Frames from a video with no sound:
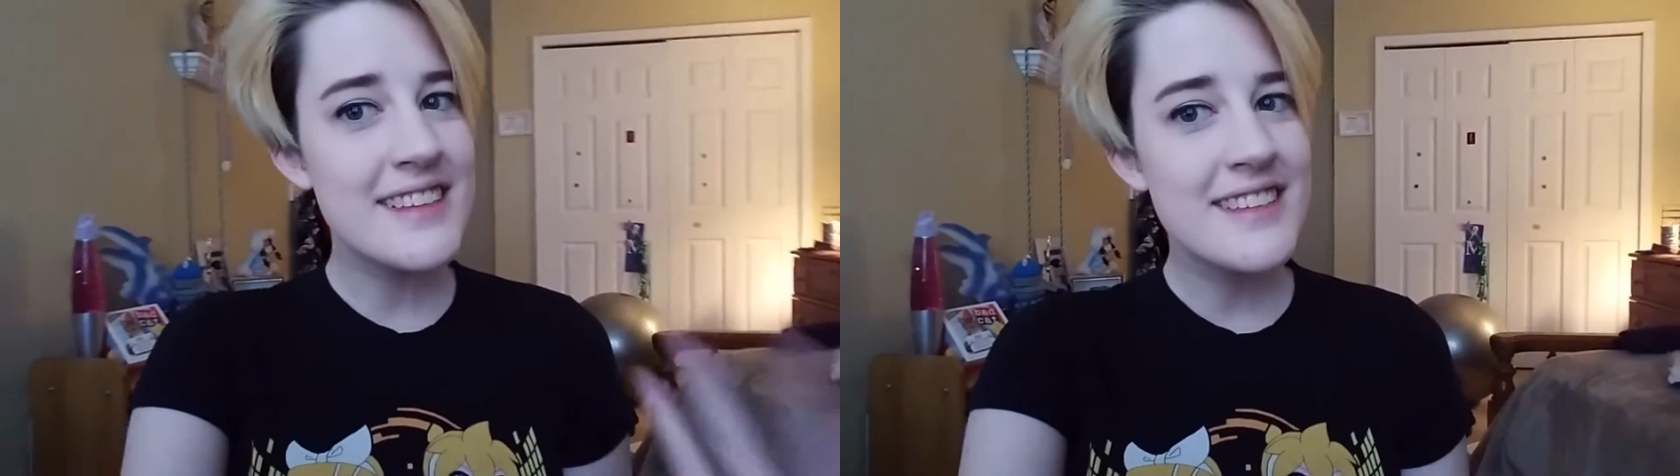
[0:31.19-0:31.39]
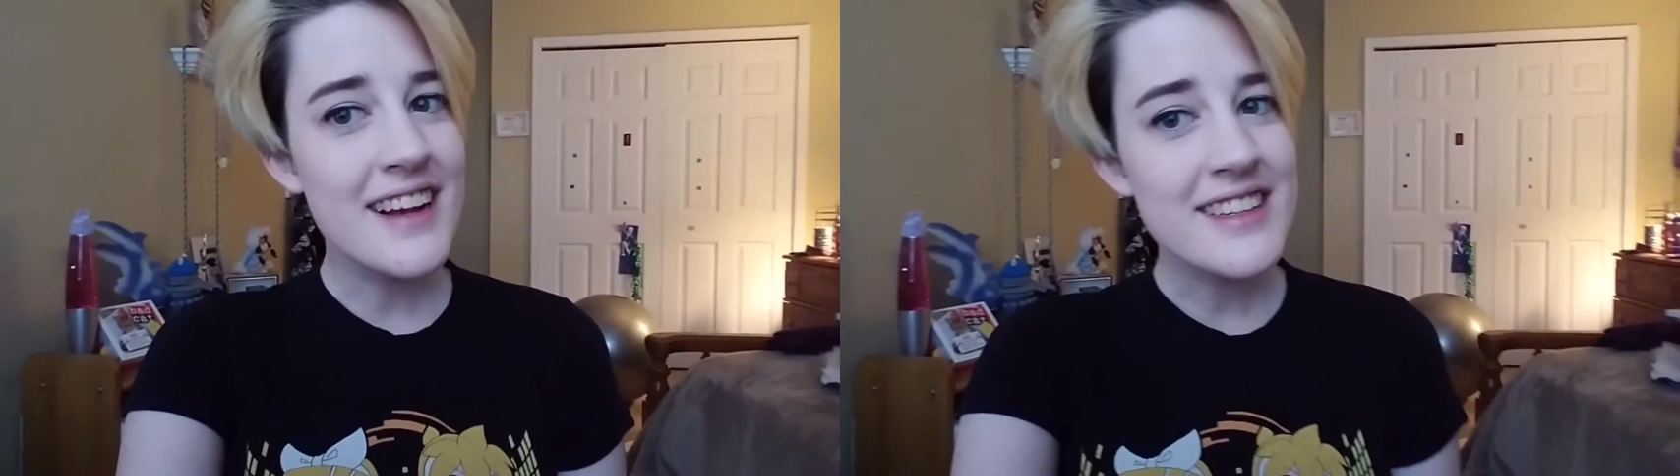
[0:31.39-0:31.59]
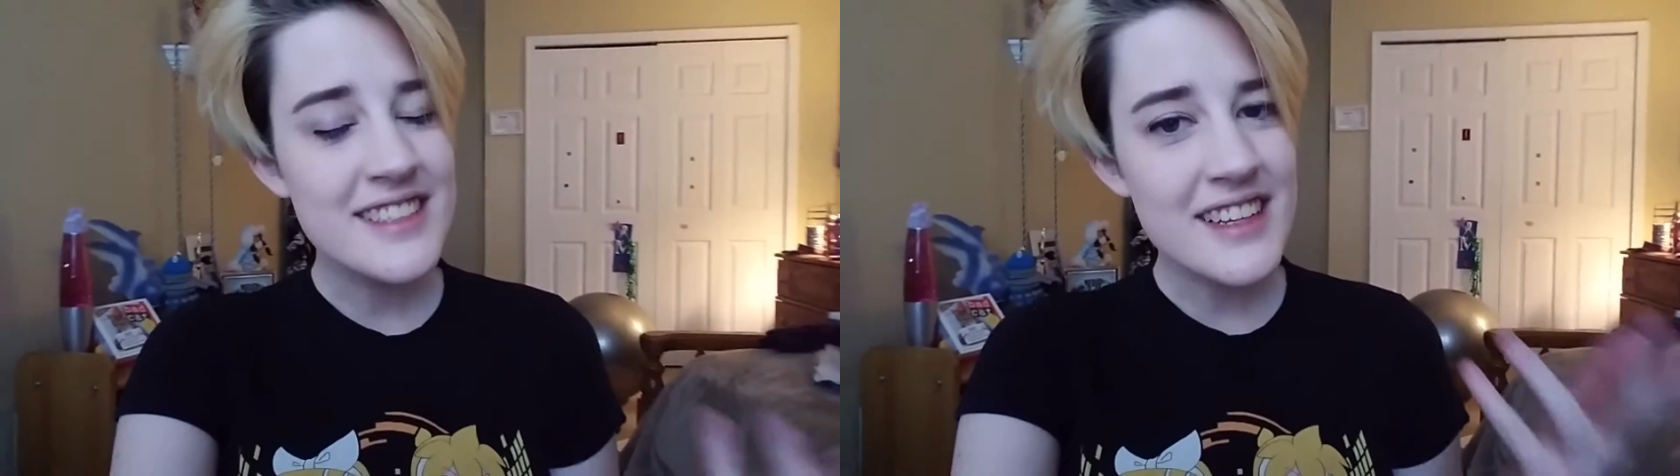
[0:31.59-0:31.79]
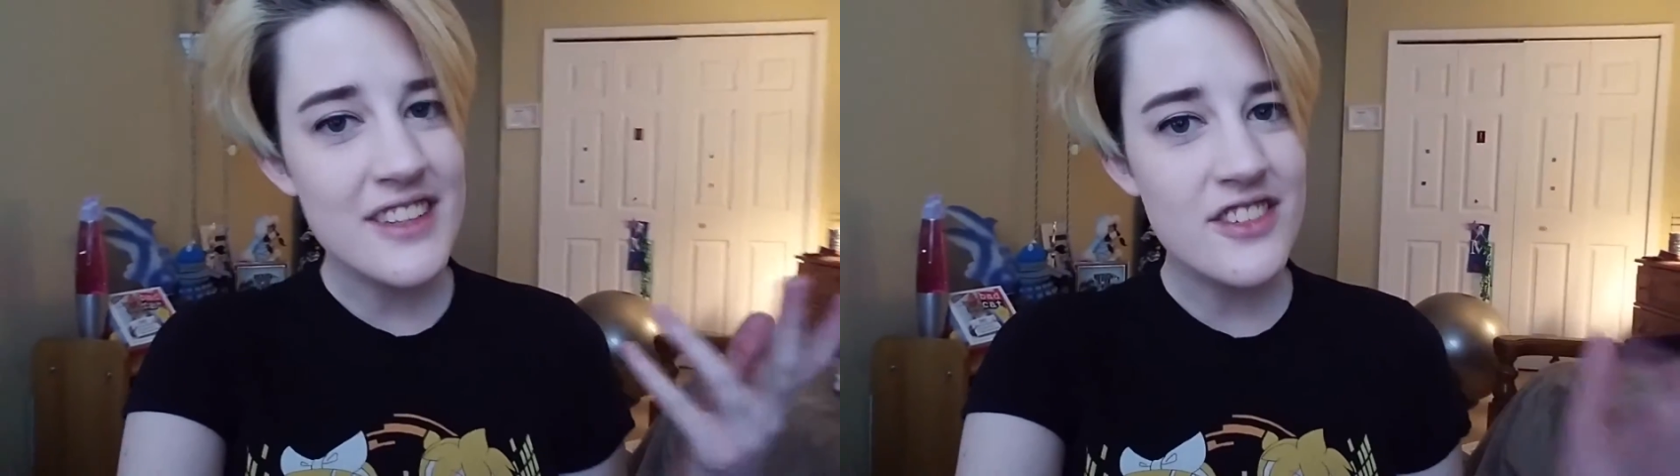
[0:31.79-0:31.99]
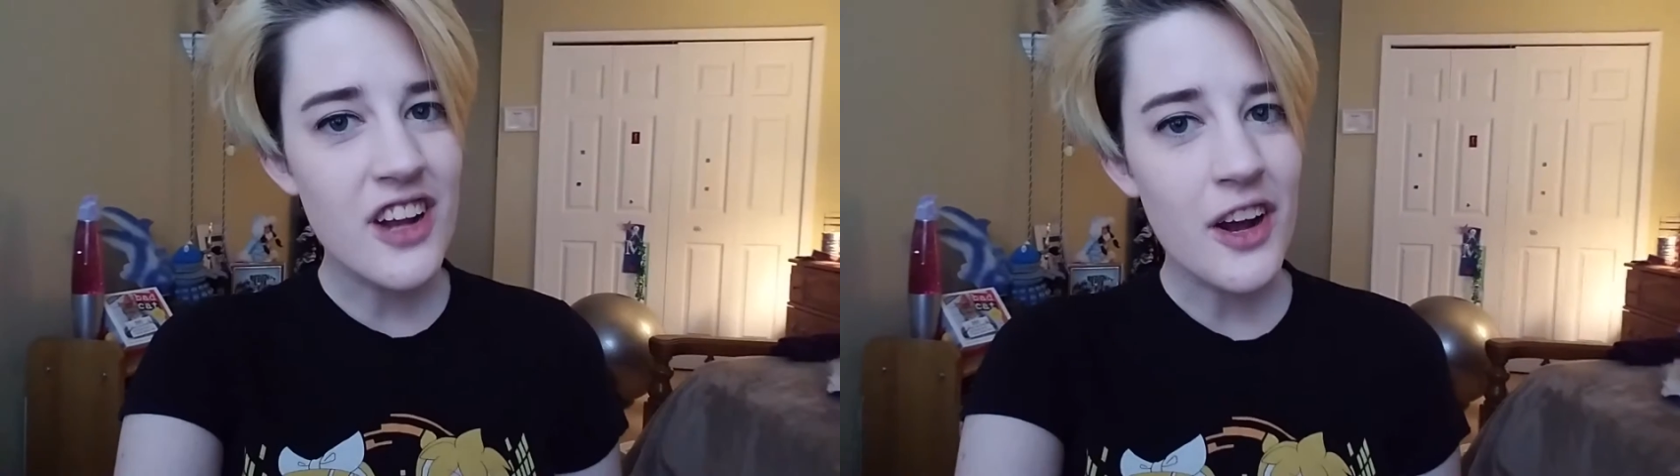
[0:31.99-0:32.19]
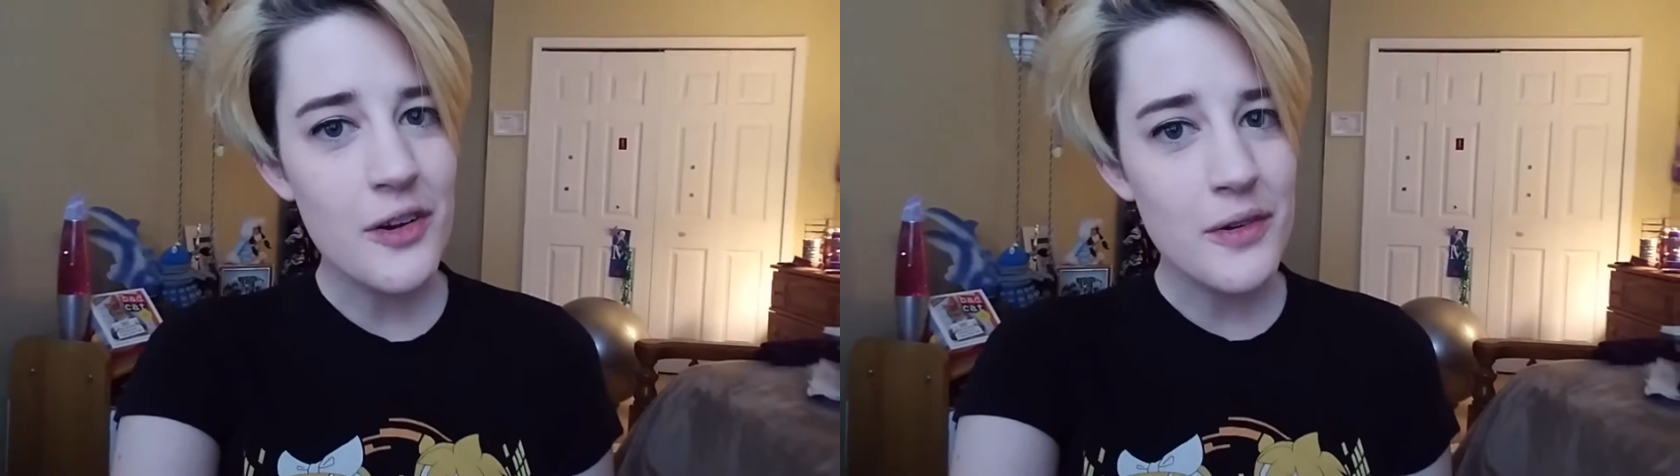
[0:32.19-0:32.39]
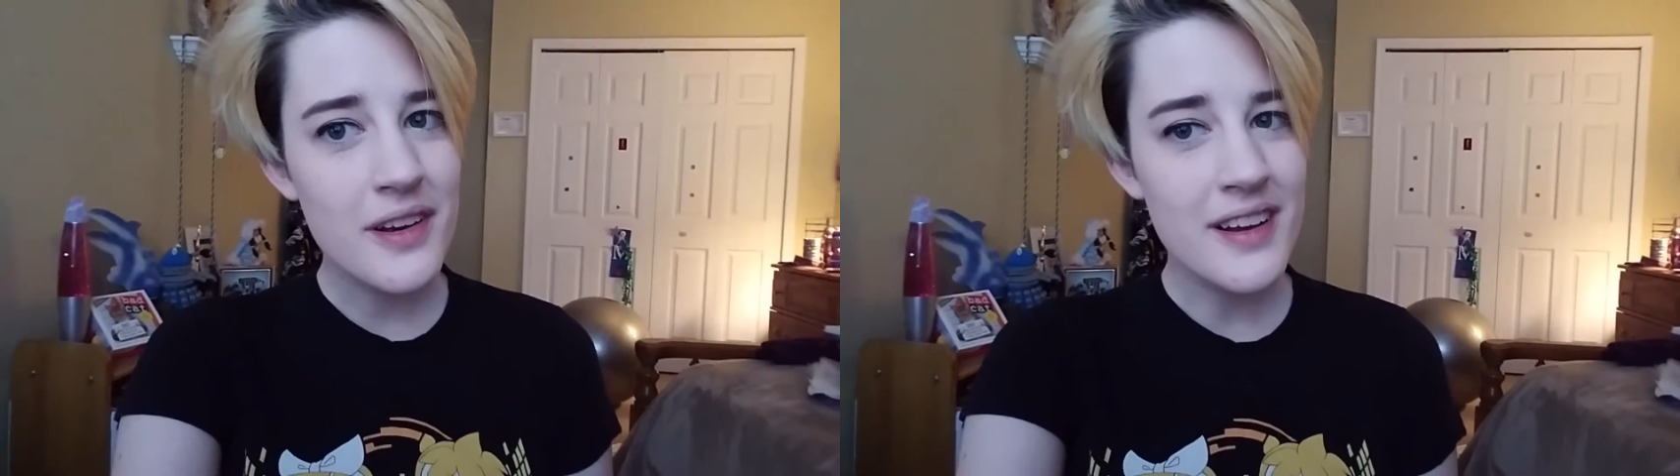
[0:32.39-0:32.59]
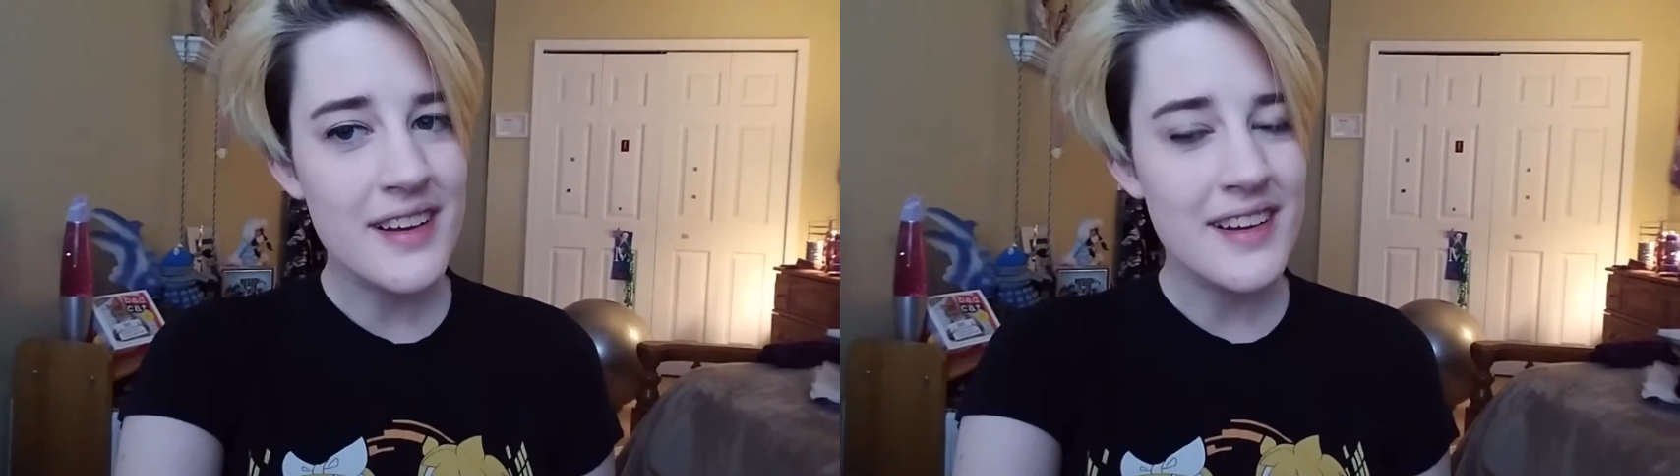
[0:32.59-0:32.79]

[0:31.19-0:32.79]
just a joke,